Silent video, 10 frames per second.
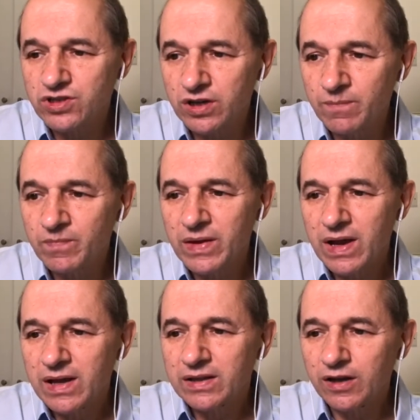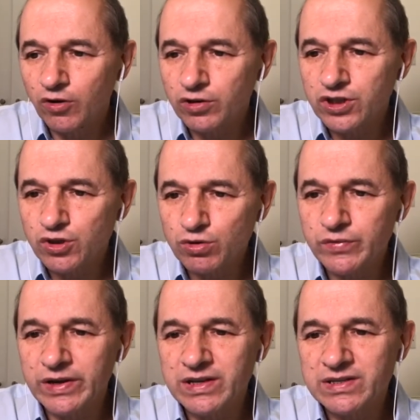So, the long and the short of
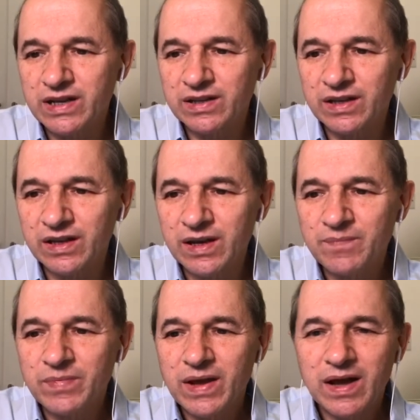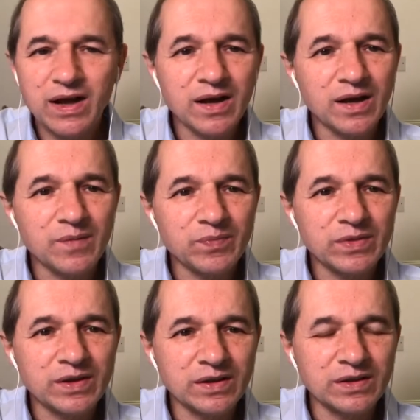it is that the uh,
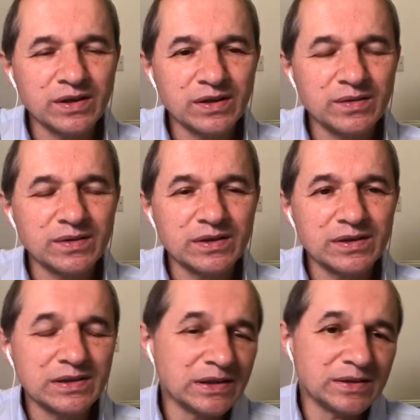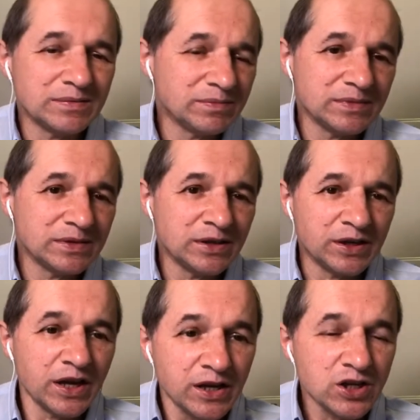the, the, the you know
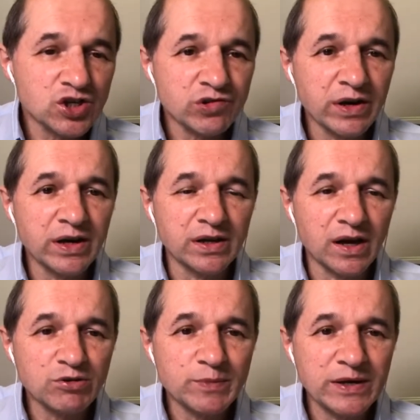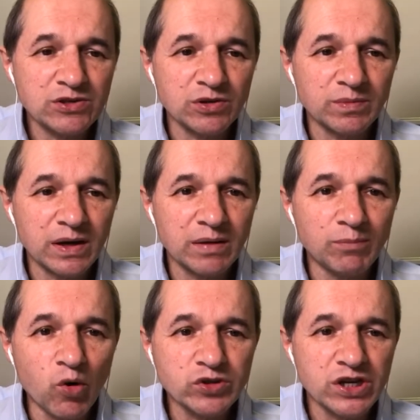the industry, and I was speaking to a, a
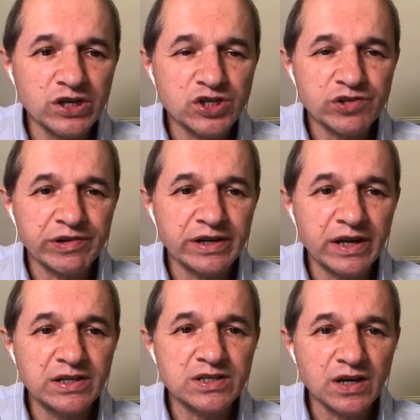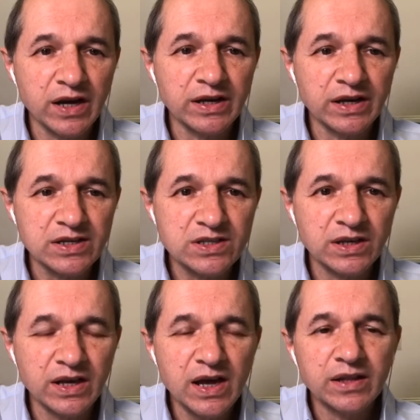mortgage industry insider
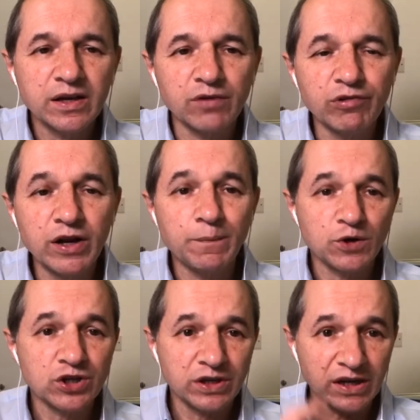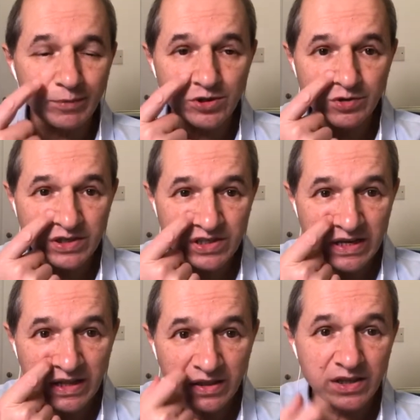yesterday. They are really pushing the government to
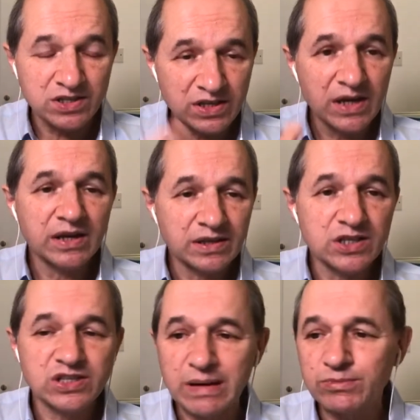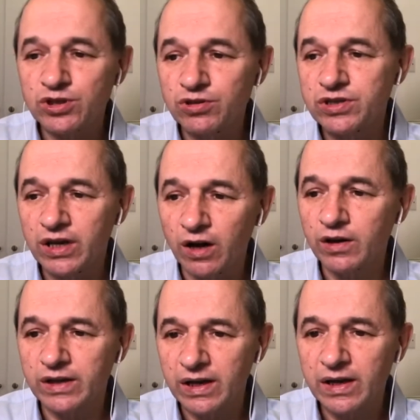extend this this stamp duty
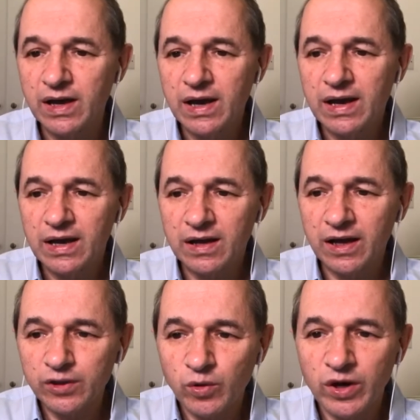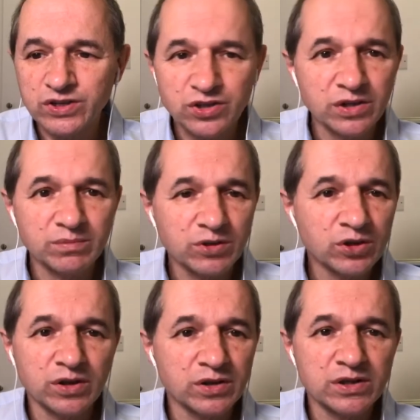holiday. Uh, otherwise, you can you
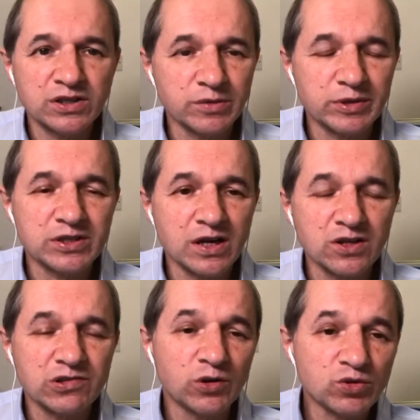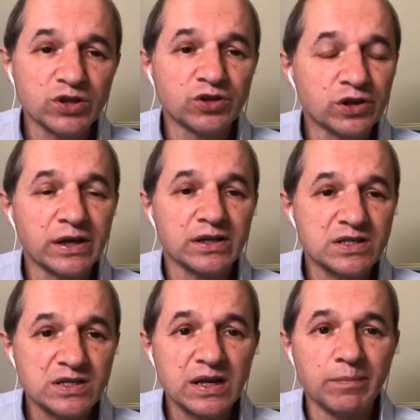know it's going to be disaster, and also you could get a
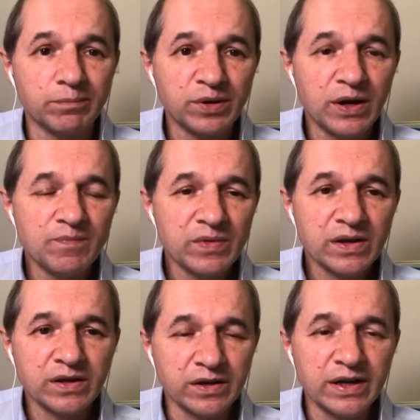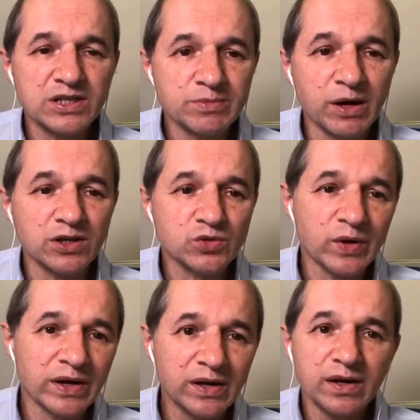slump, you know, next March
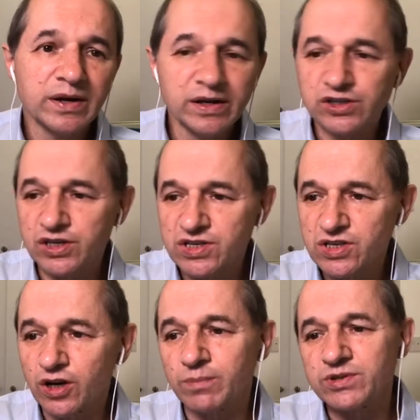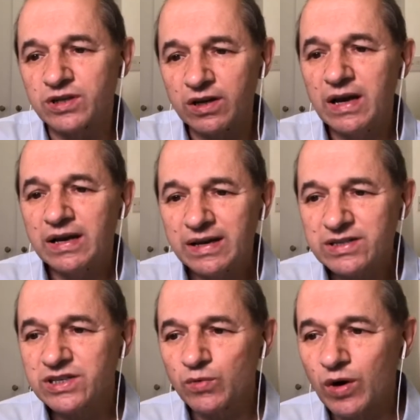when it just stops. So
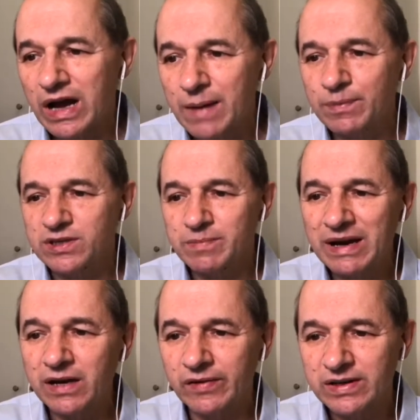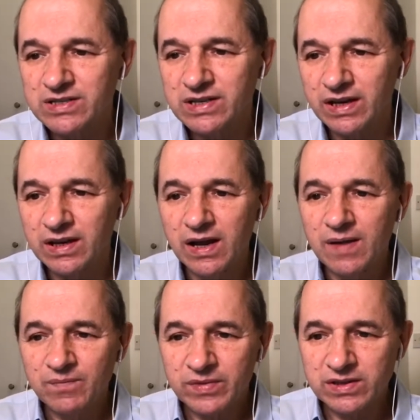let's see what happens. The Bank of England said
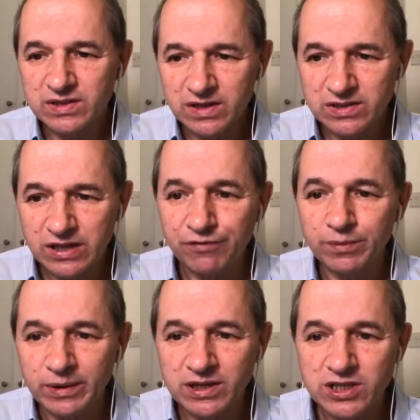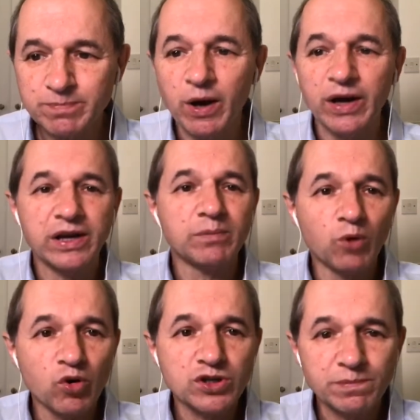there's there's definitely been a spike in
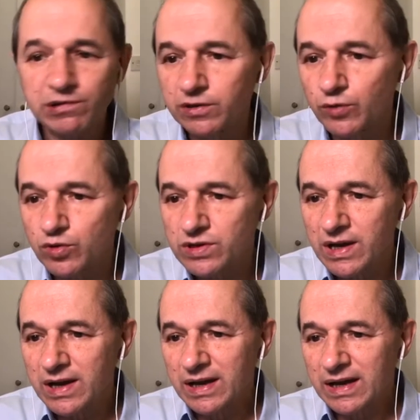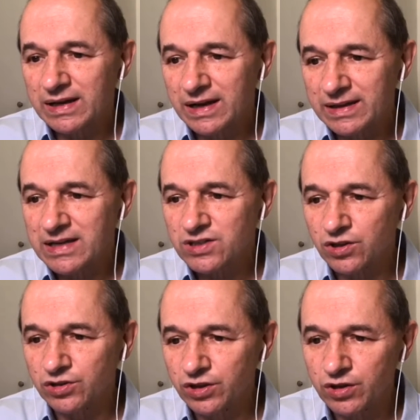mortgage approvals, and, and that's
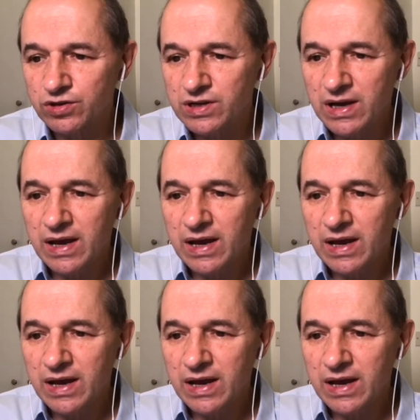good news.